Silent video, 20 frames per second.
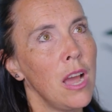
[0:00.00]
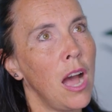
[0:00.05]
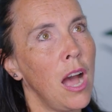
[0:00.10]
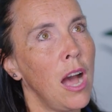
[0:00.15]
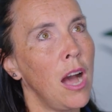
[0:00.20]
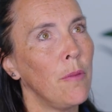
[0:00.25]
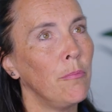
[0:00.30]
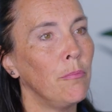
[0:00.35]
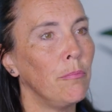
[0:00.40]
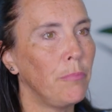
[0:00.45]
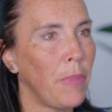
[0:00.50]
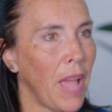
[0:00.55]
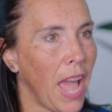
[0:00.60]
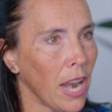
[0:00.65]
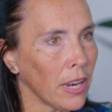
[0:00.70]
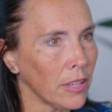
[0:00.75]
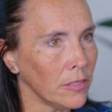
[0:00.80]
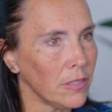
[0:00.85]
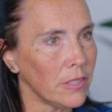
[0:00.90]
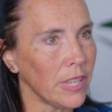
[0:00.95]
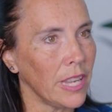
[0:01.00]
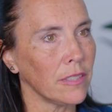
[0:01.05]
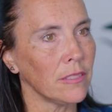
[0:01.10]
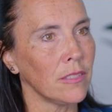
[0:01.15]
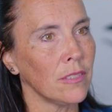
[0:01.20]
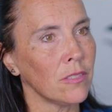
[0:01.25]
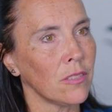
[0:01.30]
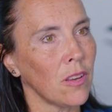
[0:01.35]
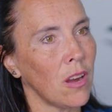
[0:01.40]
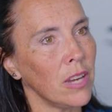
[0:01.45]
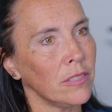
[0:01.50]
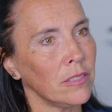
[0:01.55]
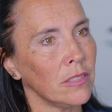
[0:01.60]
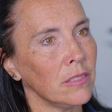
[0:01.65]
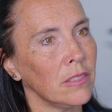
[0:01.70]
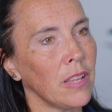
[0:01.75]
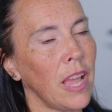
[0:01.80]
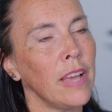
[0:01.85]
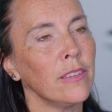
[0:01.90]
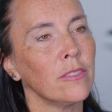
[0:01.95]
um, balance
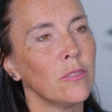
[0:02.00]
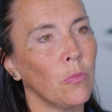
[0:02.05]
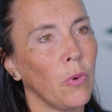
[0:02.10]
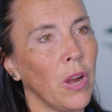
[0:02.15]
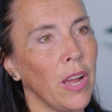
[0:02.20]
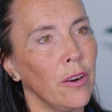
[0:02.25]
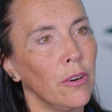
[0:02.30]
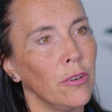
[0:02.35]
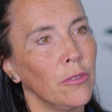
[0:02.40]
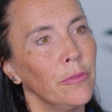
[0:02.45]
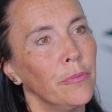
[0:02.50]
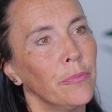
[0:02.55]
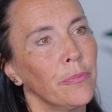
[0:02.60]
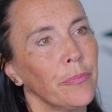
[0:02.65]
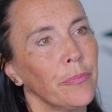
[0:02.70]
exercises as well.